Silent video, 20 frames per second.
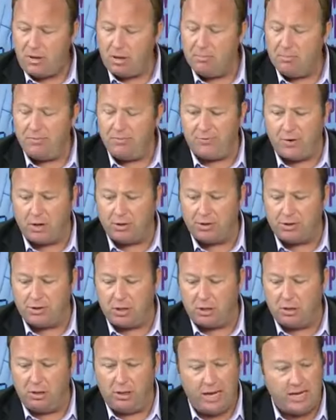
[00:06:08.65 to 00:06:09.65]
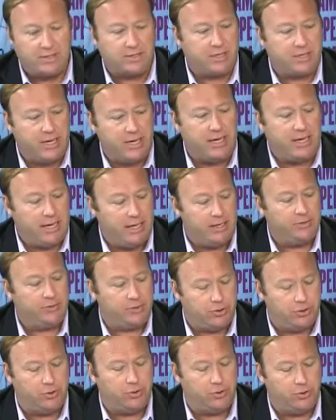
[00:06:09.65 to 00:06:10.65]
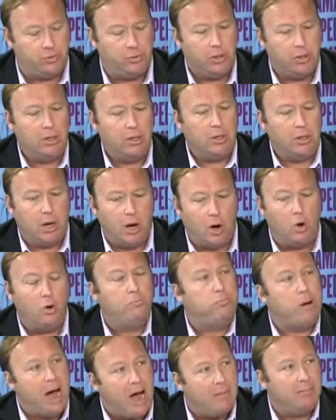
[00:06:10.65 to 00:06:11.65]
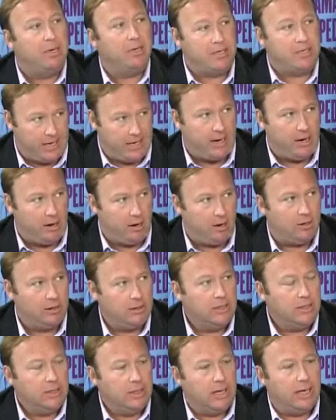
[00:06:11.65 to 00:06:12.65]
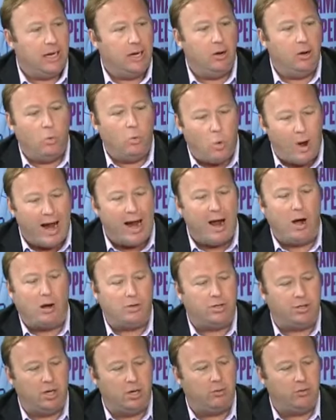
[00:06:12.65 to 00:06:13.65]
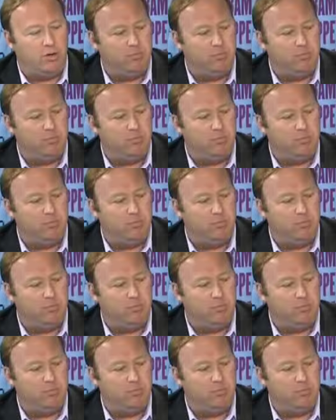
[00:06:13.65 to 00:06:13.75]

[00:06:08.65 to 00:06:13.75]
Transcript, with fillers: But first, sir, let's get into Obamacare. Uh, wow, so